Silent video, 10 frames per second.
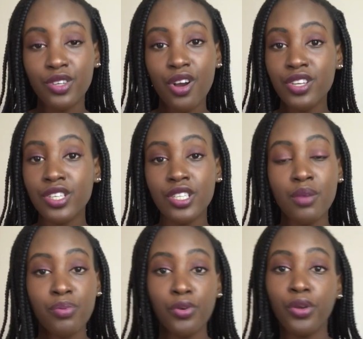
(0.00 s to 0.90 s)
You can't just
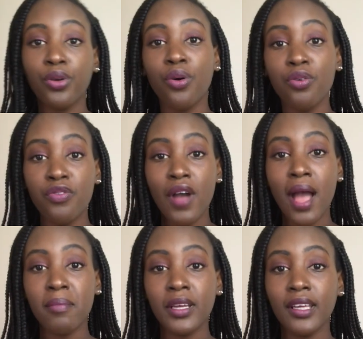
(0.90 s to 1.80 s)
uproot your whole
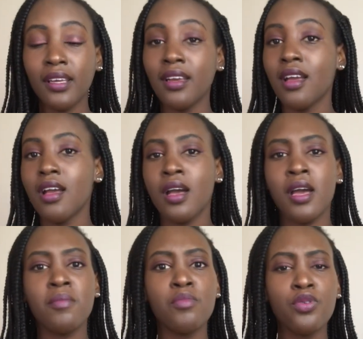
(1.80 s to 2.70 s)
family
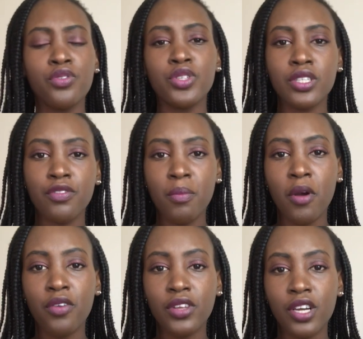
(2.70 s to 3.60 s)
and move to a different
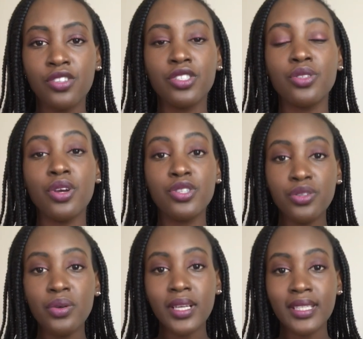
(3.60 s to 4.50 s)
part of the country. So I
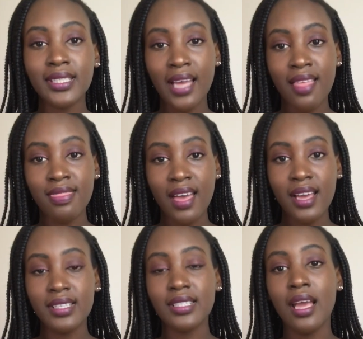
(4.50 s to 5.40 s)
do understand
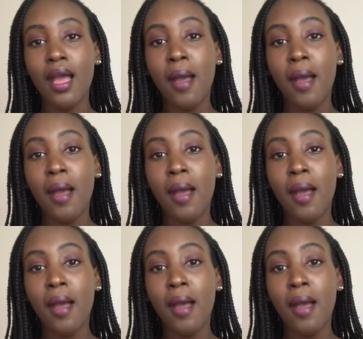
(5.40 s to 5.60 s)
that.